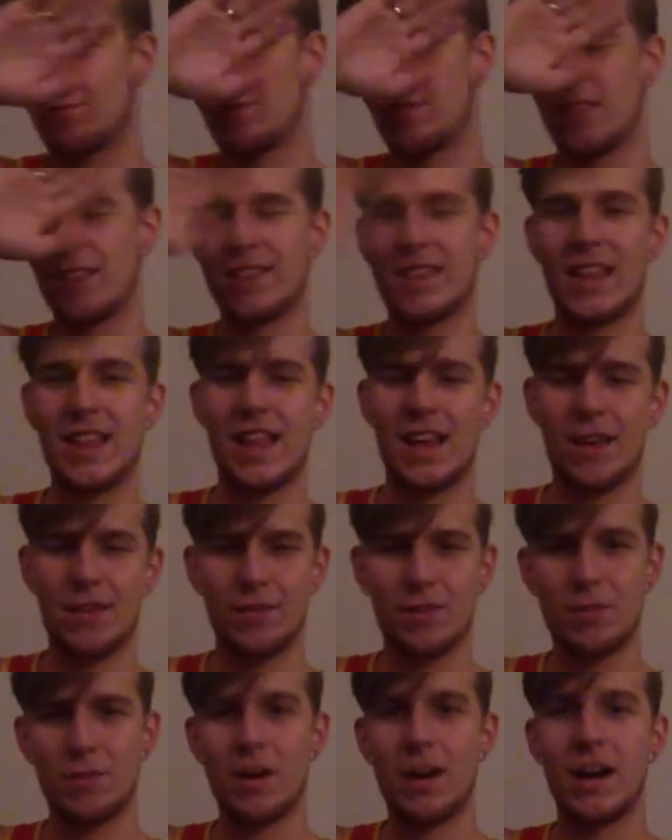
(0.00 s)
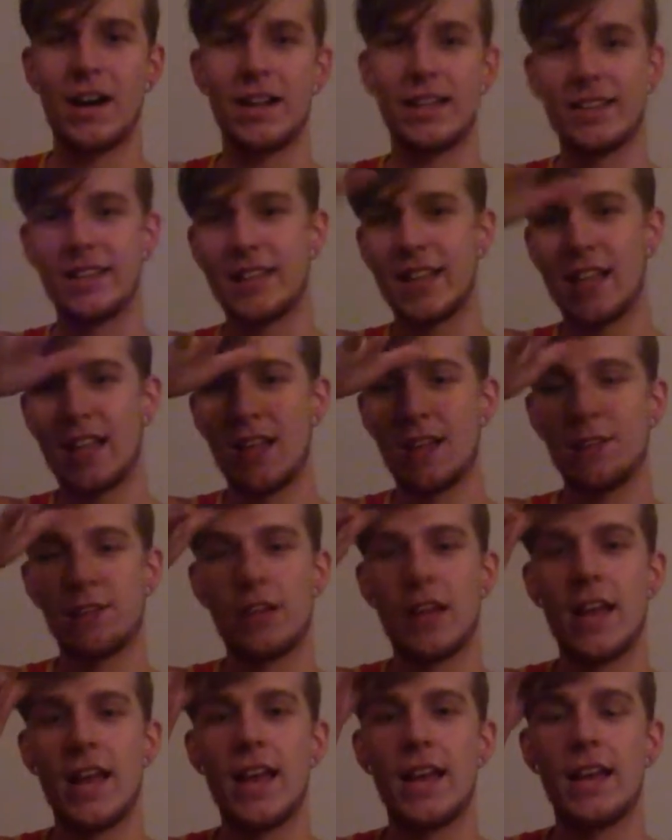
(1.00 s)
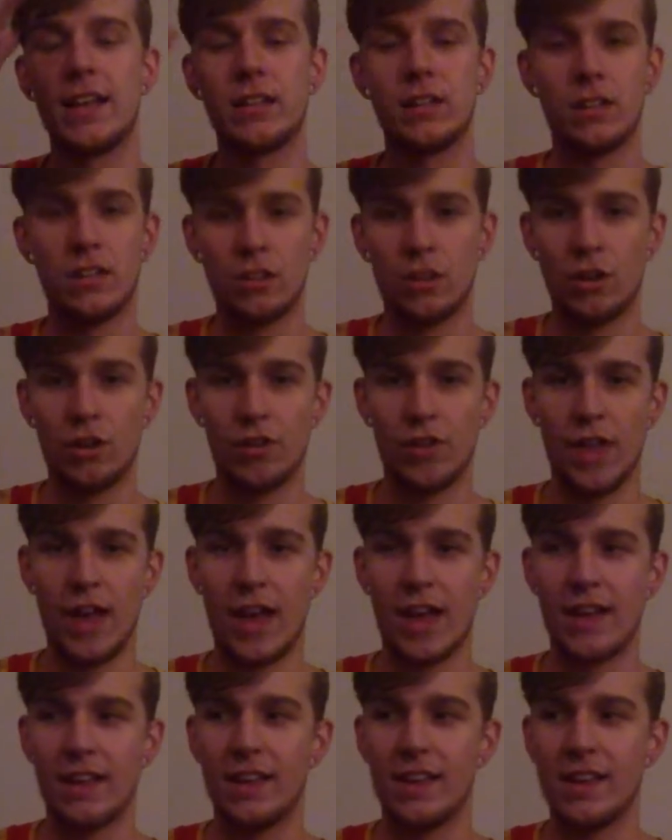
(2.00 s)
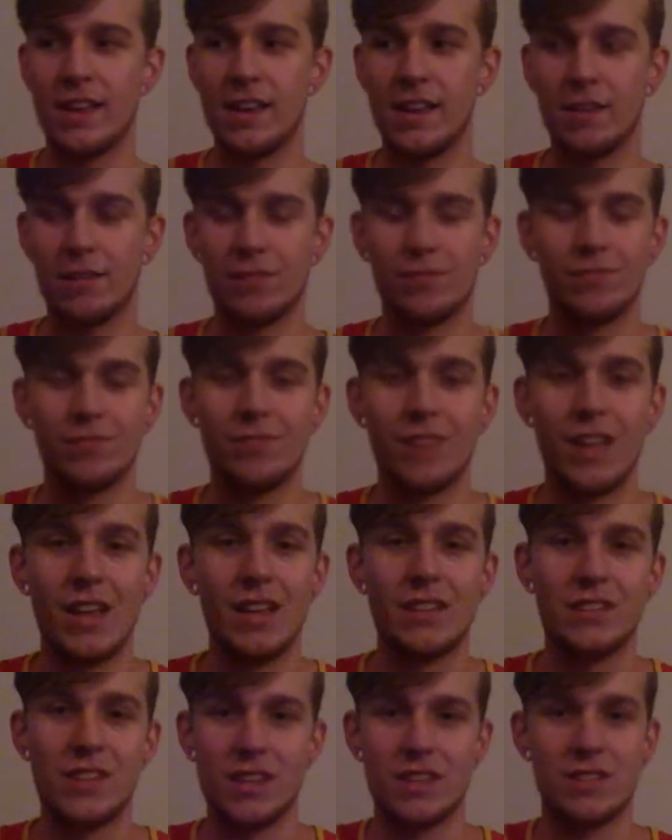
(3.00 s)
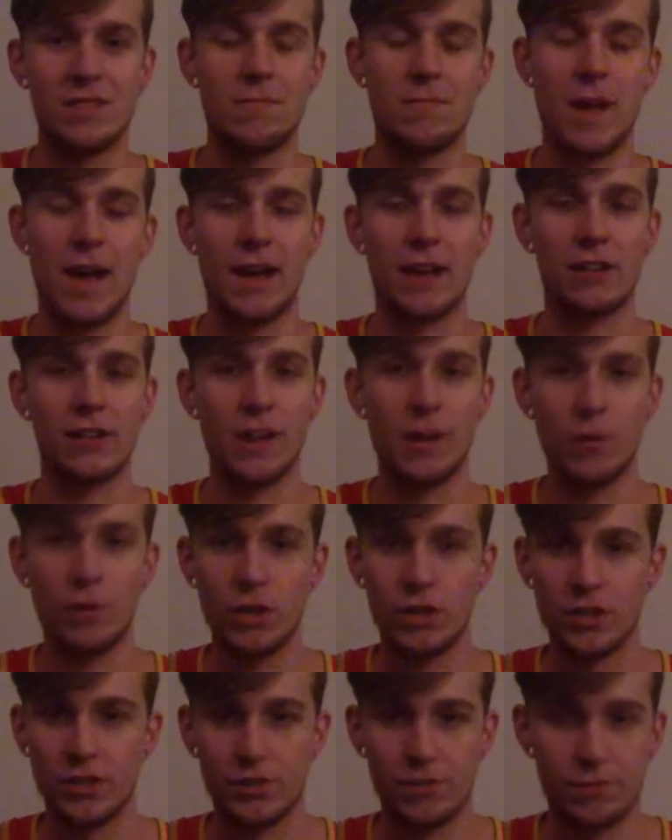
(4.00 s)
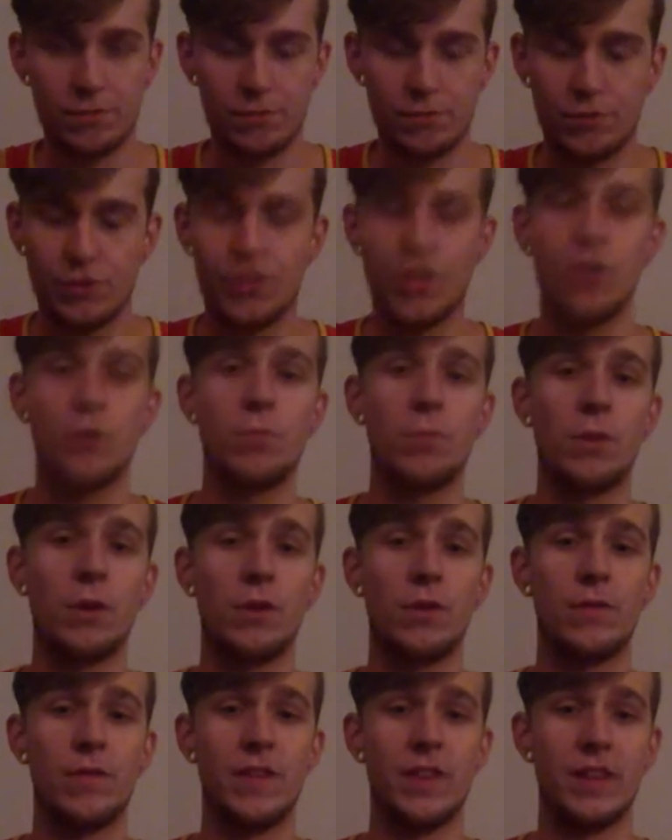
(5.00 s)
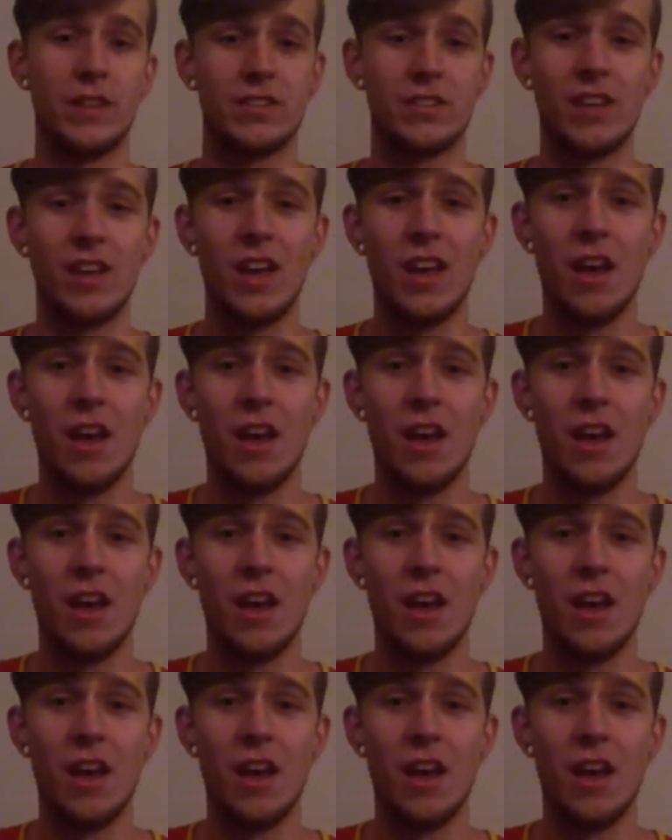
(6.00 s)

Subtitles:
Get that out of your mind, get that out of your head, and all that. It doesn't matter. It was still perfect.